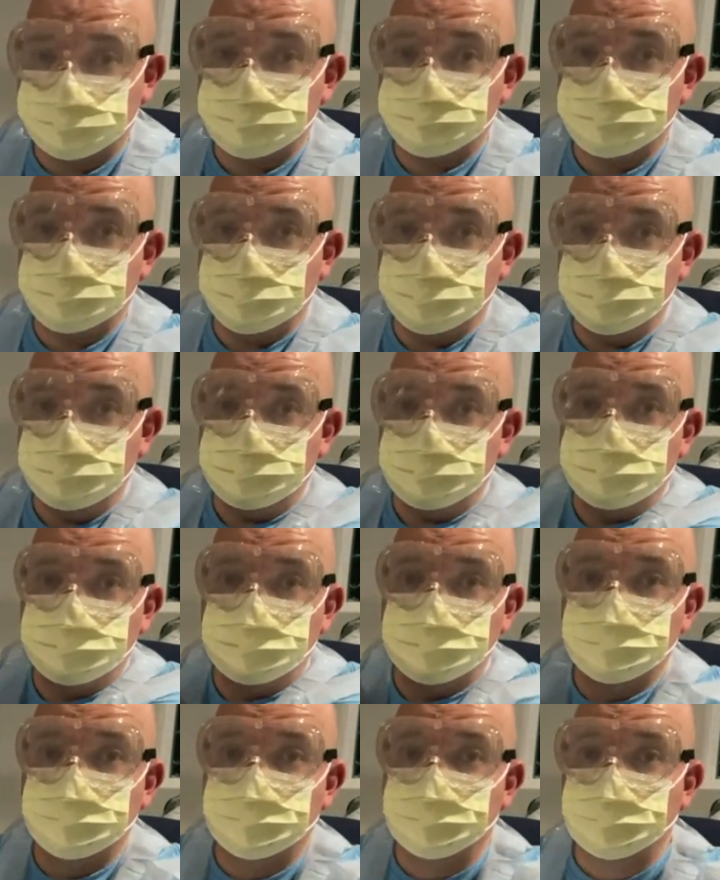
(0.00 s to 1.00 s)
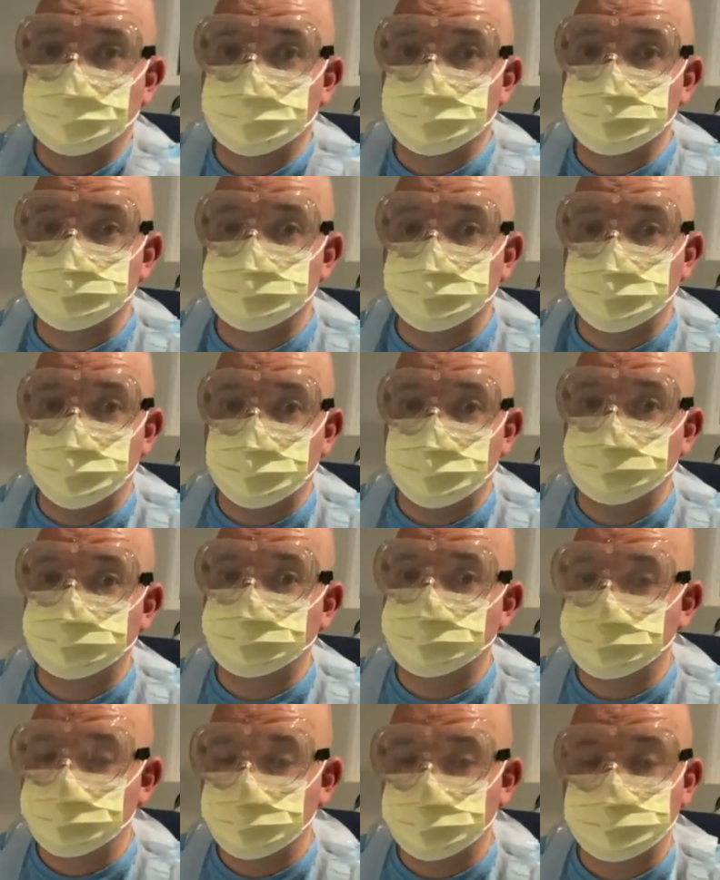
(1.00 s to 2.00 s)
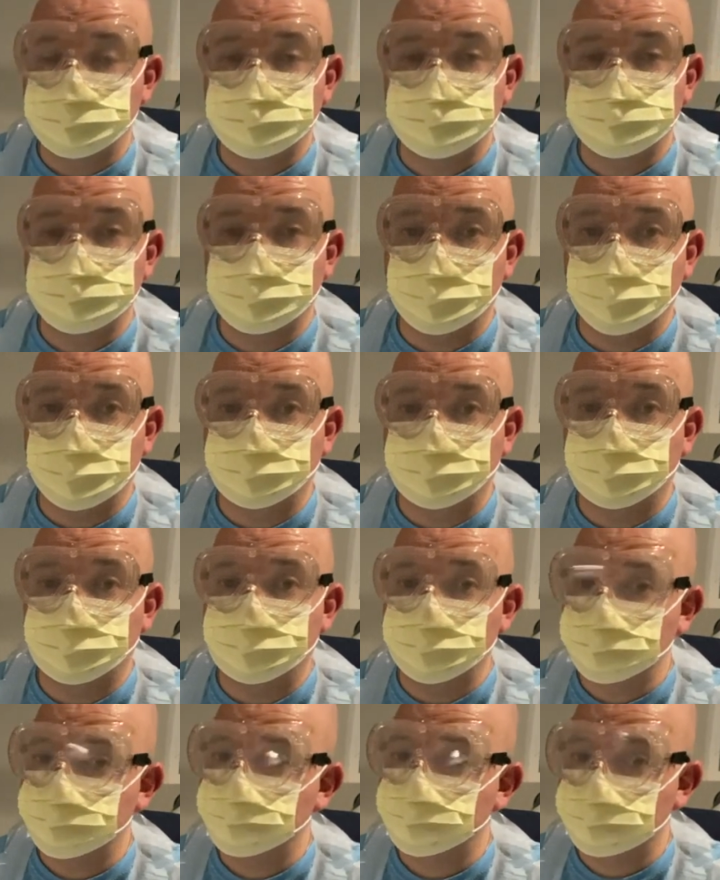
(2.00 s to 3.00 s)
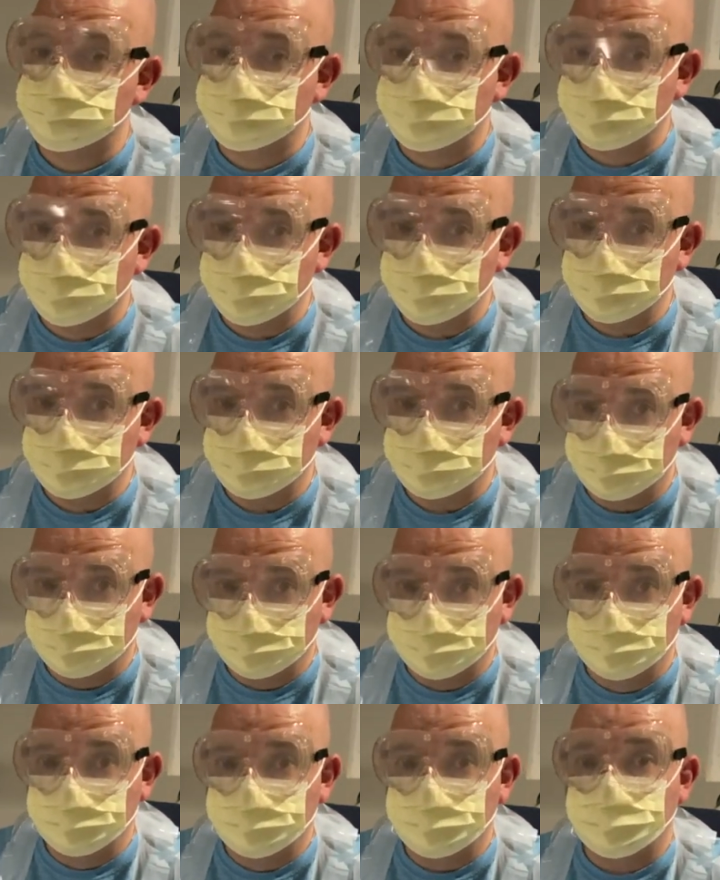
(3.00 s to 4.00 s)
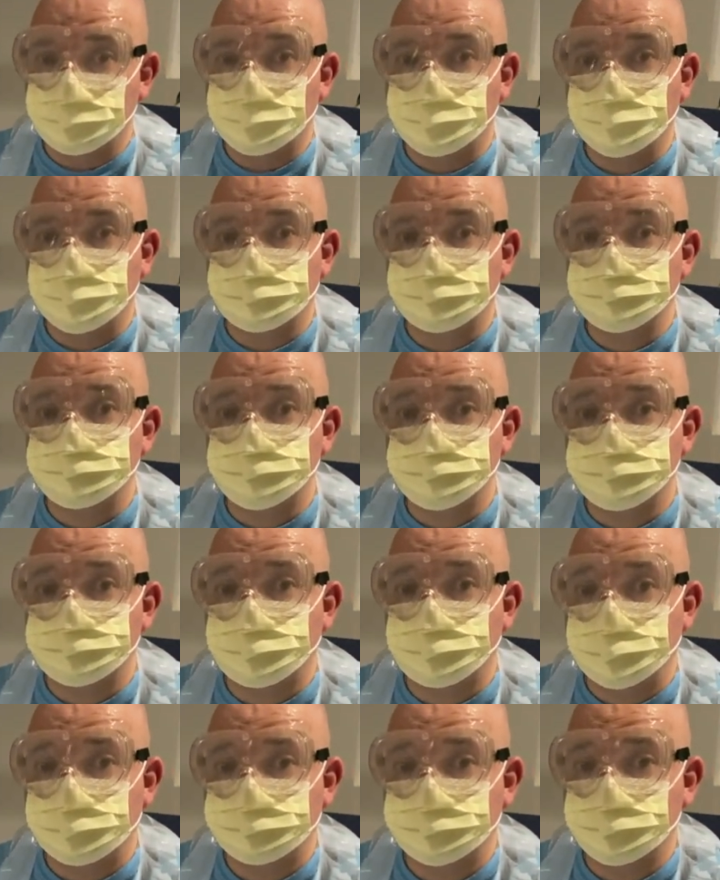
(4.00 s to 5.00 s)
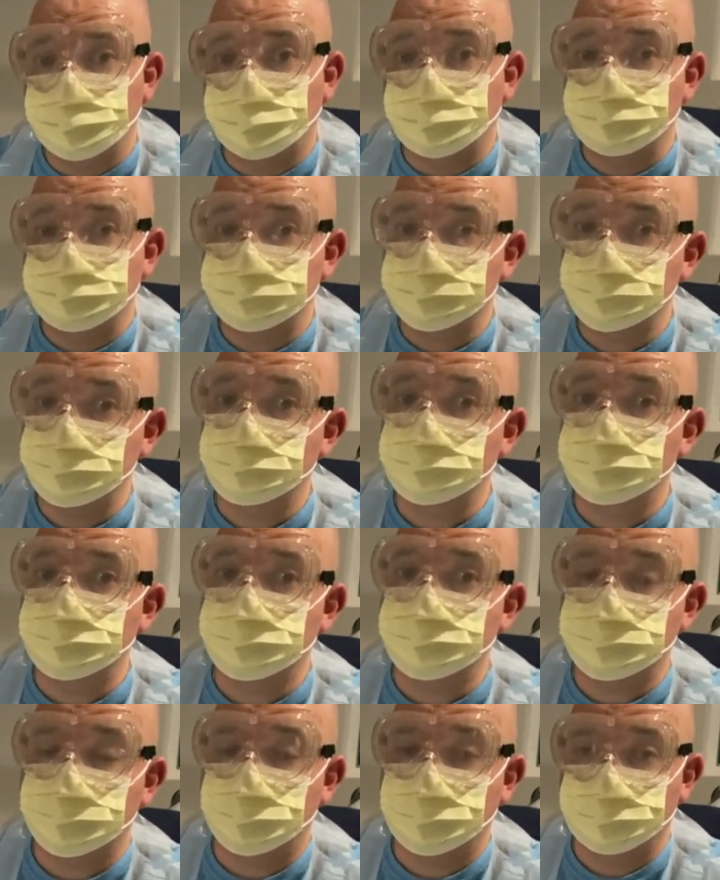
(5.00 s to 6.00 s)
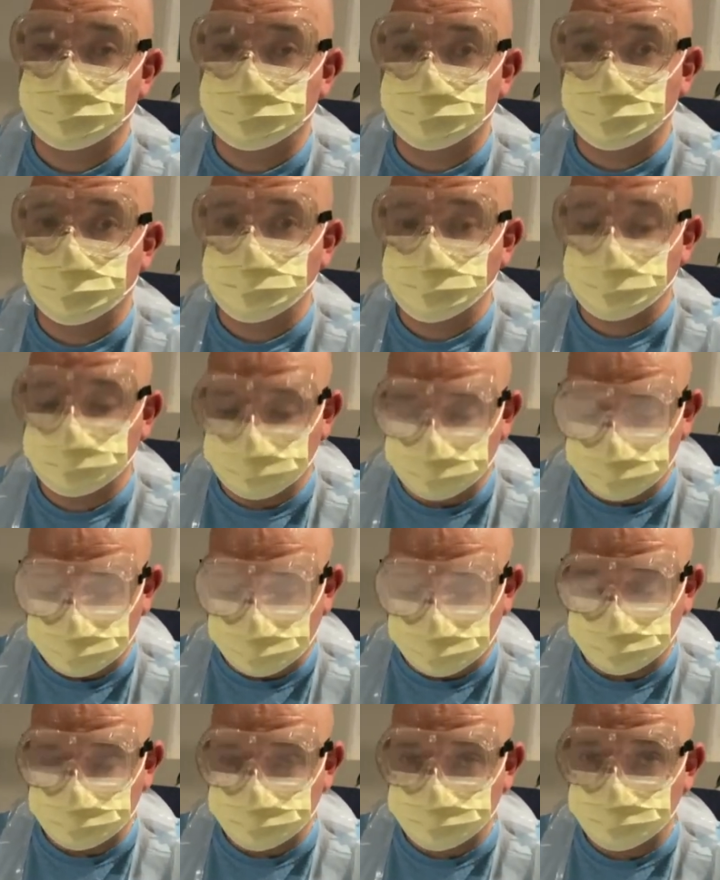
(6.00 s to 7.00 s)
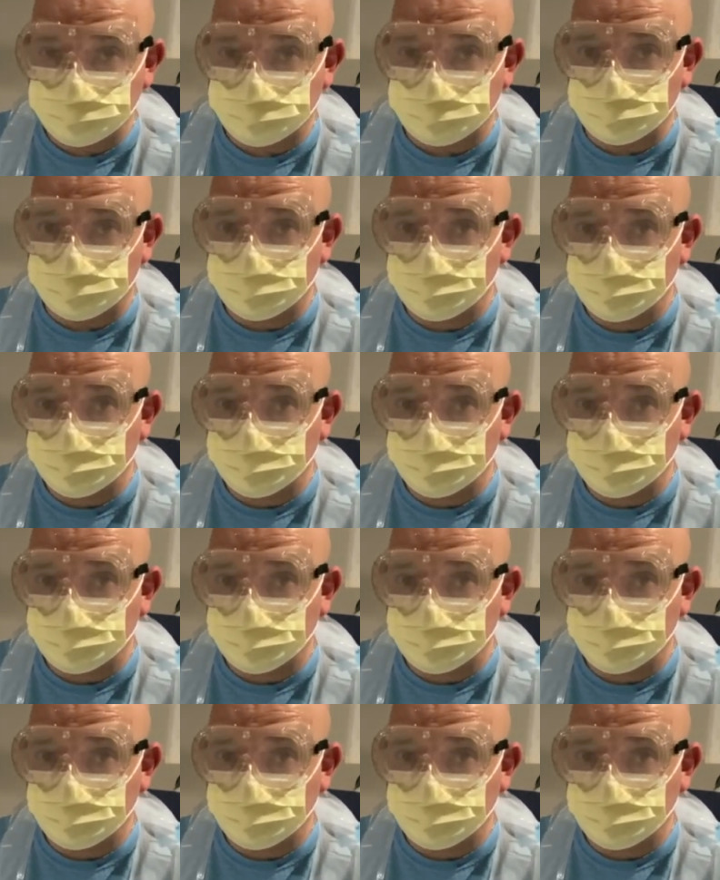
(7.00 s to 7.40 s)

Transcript: stain. So after this, I will rinse the slide, allow it to dry, and then I'll repeat the entire process for the other 2.